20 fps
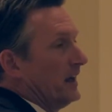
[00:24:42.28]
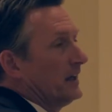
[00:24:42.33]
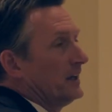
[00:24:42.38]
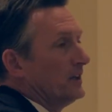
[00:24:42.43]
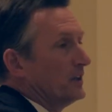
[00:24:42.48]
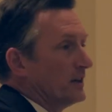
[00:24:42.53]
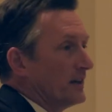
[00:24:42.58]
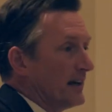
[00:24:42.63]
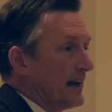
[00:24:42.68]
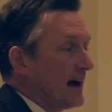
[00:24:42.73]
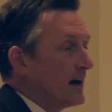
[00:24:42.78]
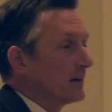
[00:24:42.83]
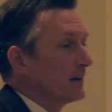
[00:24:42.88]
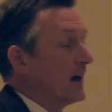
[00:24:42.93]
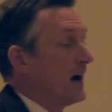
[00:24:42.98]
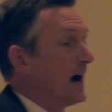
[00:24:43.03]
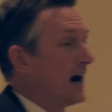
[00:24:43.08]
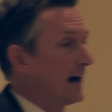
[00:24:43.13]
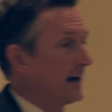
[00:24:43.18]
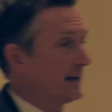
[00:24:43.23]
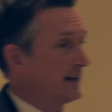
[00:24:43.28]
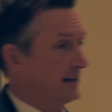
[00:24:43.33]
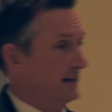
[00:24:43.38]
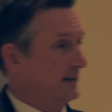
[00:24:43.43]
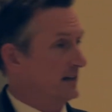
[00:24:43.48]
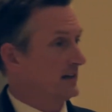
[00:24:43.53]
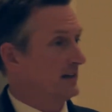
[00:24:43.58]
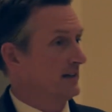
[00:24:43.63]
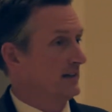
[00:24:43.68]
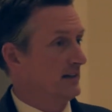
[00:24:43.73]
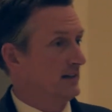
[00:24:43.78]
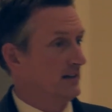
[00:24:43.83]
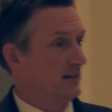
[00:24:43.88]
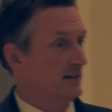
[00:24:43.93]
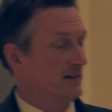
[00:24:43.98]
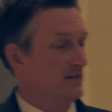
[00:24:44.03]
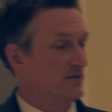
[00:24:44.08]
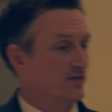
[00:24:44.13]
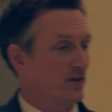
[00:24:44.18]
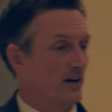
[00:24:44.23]
You get out and hike
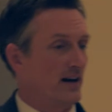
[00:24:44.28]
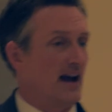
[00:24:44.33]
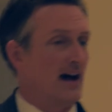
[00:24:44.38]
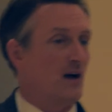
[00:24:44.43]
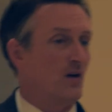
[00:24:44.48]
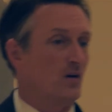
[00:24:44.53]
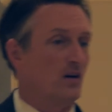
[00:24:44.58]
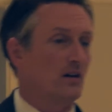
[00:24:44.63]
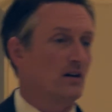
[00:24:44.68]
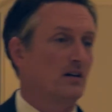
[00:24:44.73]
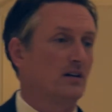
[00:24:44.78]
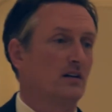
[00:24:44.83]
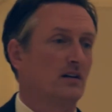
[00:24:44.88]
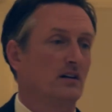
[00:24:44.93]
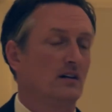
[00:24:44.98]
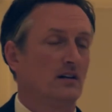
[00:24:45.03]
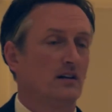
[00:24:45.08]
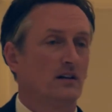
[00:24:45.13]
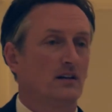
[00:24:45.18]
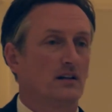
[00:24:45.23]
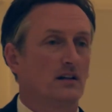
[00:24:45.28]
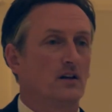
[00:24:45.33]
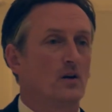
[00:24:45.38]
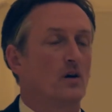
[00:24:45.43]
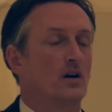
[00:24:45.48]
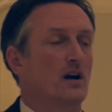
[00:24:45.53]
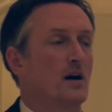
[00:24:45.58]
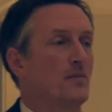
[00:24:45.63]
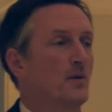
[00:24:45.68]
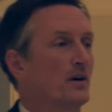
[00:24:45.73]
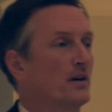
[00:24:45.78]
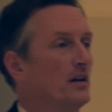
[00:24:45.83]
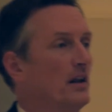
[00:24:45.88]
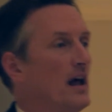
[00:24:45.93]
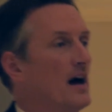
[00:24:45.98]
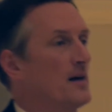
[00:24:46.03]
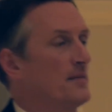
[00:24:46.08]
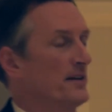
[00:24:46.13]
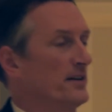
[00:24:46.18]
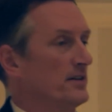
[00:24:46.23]
for an hour to go a couple
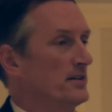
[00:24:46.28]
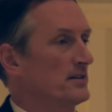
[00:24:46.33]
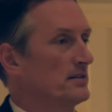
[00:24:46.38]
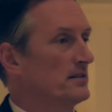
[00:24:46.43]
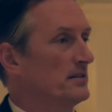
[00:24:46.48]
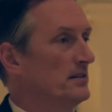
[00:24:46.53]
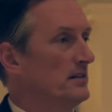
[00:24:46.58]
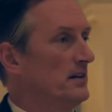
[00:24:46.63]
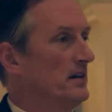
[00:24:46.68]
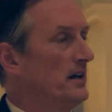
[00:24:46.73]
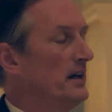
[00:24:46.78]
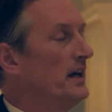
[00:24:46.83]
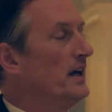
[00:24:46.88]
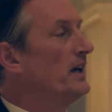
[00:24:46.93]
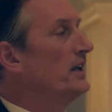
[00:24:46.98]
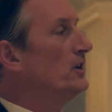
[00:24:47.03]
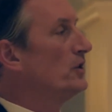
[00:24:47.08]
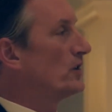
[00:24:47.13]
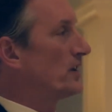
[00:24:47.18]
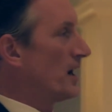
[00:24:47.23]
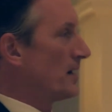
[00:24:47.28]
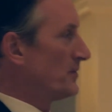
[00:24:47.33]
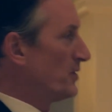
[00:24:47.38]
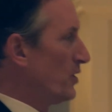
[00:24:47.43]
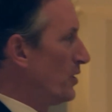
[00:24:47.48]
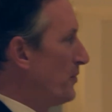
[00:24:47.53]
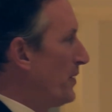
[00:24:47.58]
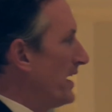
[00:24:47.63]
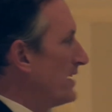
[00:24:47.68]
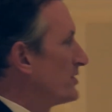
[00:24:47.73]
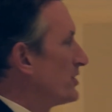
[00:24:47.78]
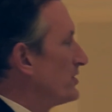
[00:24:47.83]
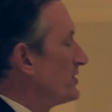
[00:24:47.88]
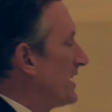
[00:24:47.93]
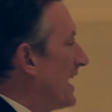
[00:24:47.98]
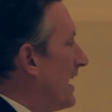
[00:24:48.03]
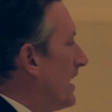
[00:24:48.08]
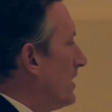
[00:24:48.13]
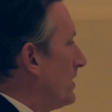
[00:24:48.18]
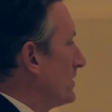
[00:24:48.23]
kilometers. You come to a patient's
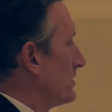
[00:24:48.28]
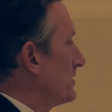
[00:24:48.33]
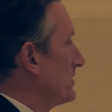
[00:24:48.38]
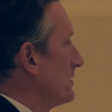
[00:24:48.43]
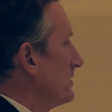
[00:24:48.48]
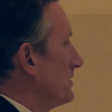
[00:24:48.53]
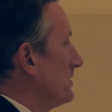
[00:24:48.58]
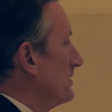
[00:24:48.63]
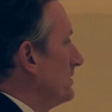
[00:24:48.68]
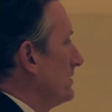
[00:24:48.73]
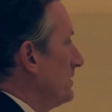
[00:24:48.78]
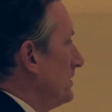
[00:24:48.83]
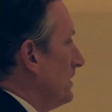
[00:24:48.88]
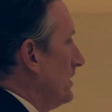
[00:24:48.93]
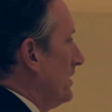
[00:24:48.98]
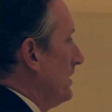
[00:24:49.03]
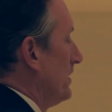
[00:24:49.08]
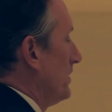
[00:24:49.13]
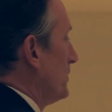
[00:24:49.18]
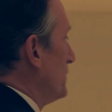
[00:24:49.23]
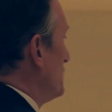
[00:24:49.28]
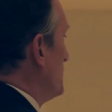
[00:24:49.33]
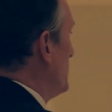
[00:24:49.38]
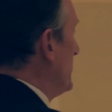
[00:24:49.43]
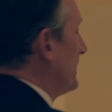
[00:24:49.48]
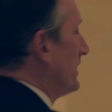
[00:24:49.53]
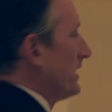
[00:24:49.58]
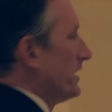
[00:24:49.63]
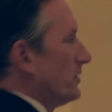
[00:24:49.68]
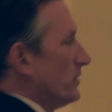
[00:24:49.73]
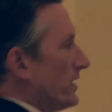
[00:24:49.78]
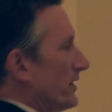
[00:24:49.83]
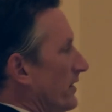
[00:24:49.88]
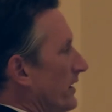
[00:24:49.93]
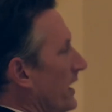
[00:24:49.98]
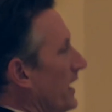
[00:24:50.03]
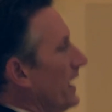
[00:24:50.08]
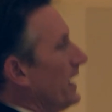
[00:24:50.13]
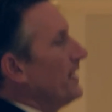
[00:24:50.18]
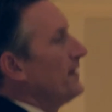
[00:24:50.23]
house who's dealing with
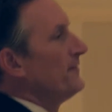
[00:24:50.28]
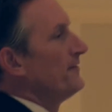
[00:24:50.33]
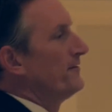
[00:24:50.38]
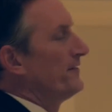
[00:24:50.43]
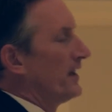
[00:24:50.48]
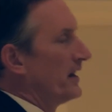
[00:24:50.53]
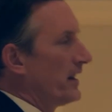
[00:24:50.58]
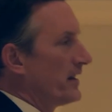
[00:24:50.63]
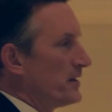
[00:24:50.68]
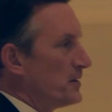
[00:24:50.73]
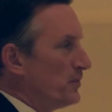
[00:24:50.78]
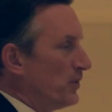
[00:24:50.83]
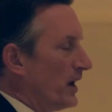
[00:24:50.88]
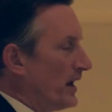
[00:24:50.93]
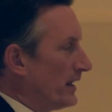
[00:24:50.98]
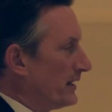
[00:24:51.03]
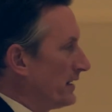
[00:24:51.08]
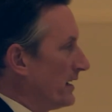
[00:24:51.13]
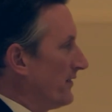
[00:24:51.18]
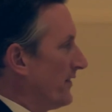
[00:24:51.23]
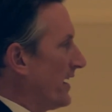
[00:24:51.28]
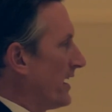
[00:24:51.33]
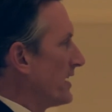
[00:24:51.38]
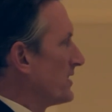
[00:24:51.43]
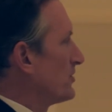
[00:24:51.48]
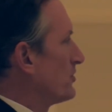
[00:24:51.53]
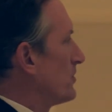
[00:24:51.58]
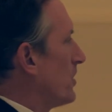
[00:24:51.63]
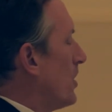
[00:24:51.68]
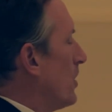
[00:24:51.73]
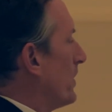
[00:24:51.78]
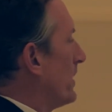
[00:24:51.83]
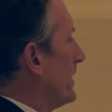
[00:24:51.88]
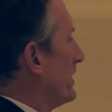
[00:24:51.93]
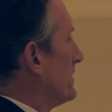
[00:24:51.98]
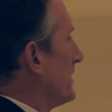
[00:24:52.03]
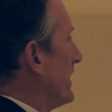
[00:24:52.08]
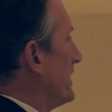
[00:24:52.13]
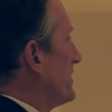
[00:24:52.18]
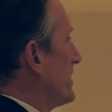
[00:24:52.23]
fill in the blank. They've had a stroke,
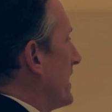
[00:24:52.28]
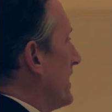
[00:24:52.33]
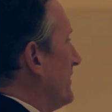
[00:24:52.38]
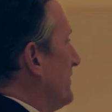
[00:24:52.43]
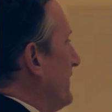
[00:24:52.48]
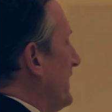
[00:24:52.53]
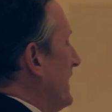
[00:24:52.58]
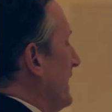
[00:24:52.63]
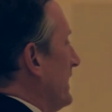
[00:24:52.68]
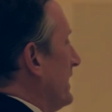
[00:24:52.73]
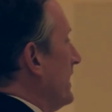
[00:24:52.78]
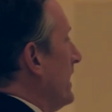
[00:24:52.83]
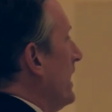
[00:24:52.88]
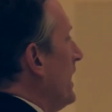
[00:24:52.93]
it's HIV,